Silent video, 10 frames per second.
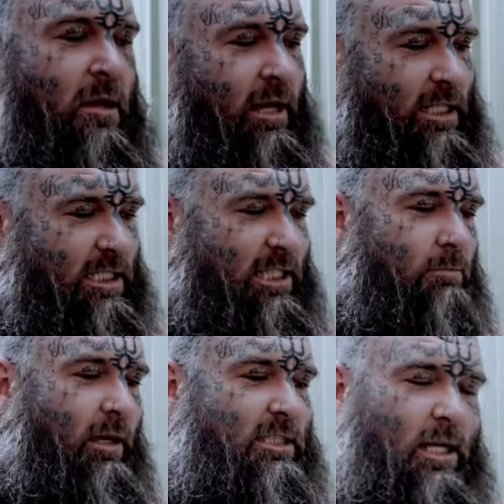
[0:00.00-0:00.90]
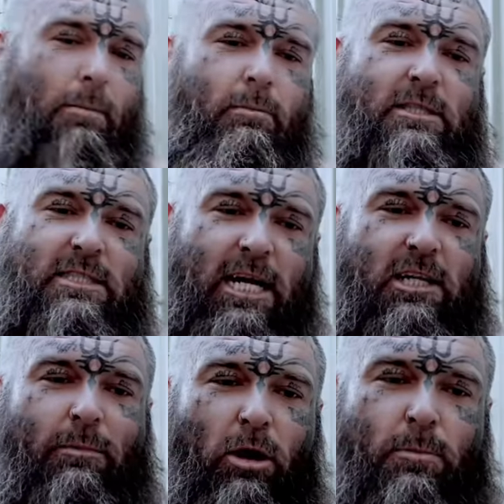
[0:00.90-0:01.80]
As I said, my supplement stack at
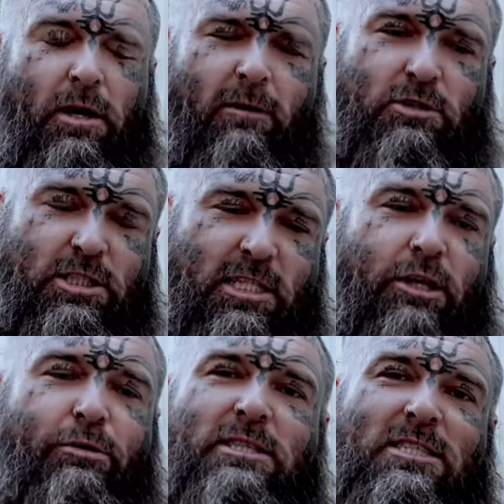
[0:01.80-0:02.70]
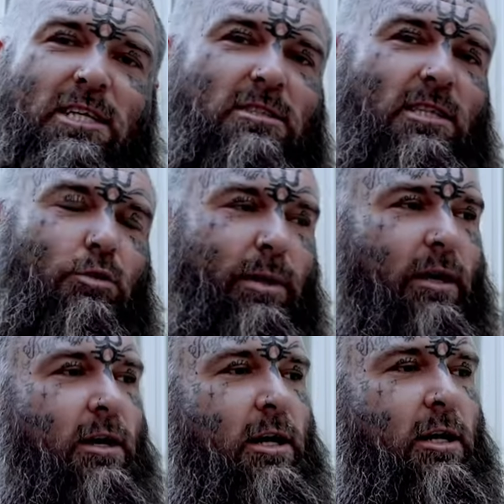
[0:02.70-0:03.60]
the moment, I've just increased things a little bit.
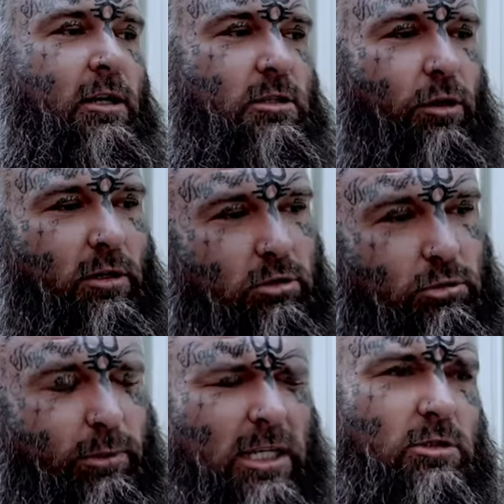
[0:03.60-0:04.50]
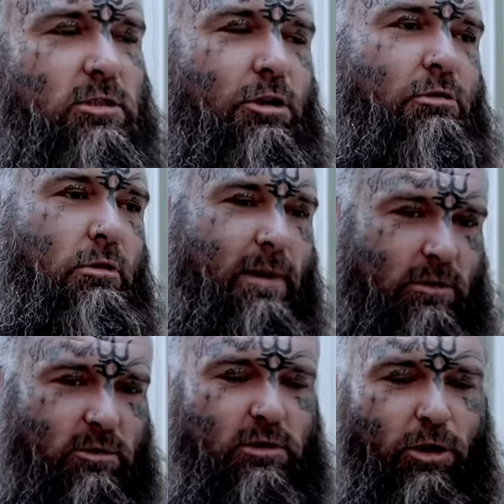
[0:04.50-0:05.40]
So in 2 weeks or so, 3
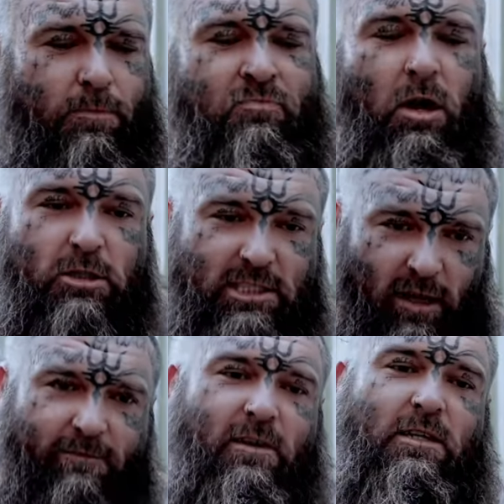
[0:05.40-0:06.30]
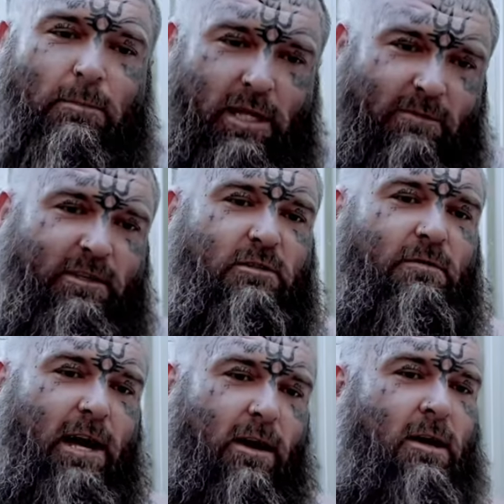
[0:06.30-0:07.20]
weeks or so, I'll start feeling the benefits of
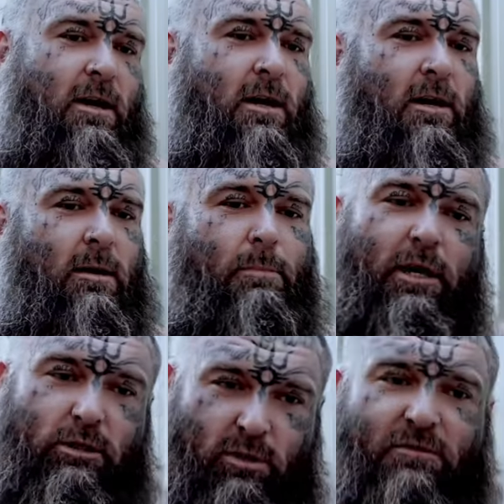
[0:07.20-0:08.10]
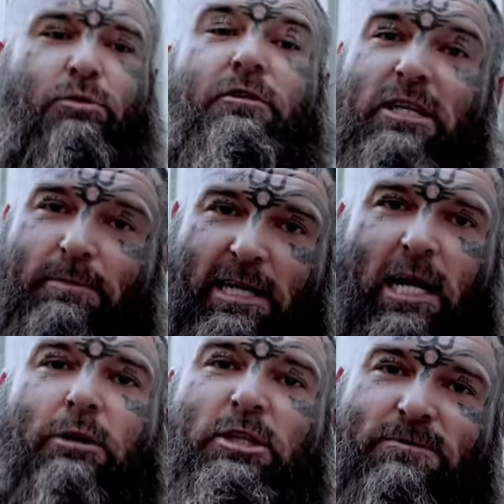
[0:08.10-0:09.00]
that. But I do have to increase my
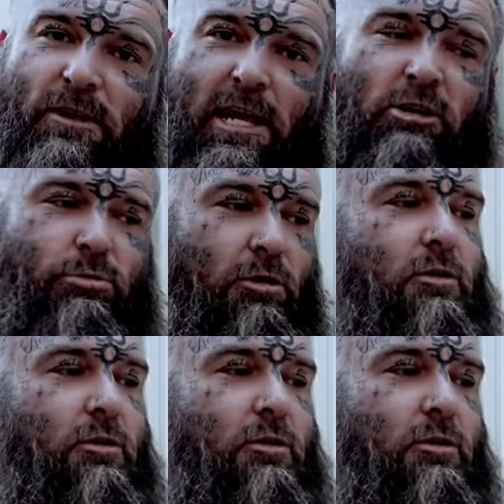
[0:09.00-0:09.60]
calories for that as well